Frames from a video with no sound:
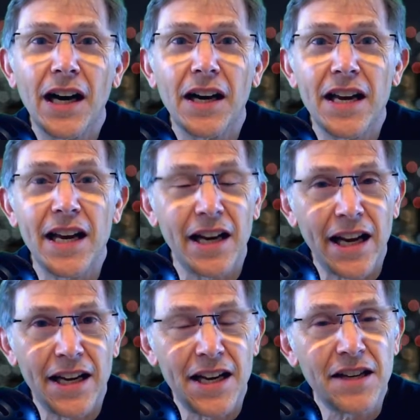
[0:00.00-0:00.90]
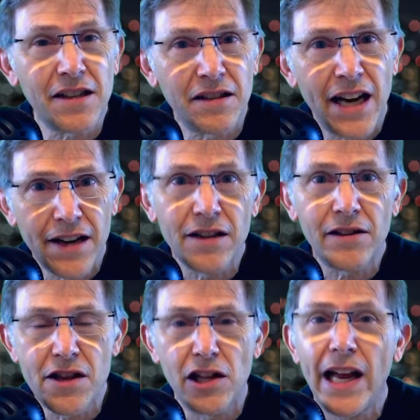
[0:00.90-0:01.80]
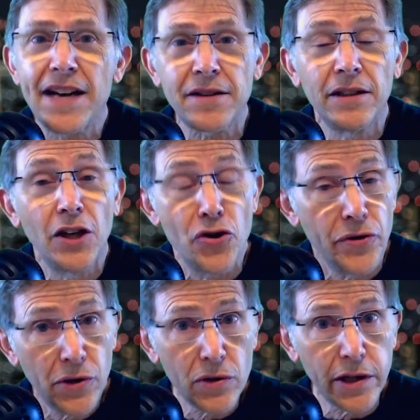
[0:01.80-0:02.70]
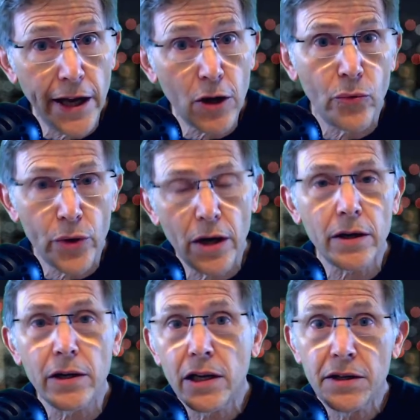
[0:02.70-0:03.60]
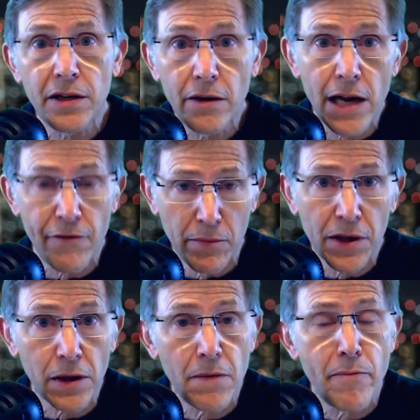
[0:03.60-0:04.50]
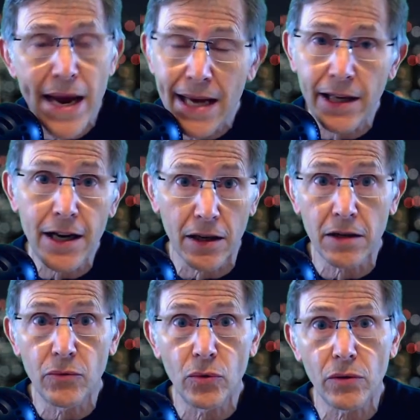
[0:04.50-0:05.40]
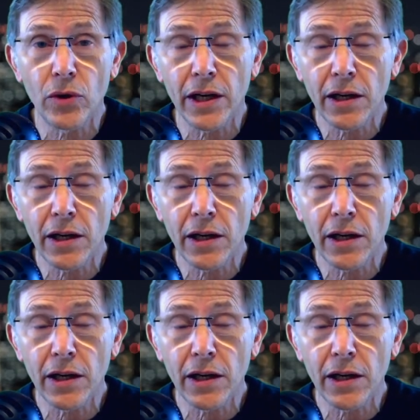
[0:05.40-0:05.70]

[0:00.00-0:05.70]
it is technically the last newsletter. We are going to continue to have a monthly mailing. We're going to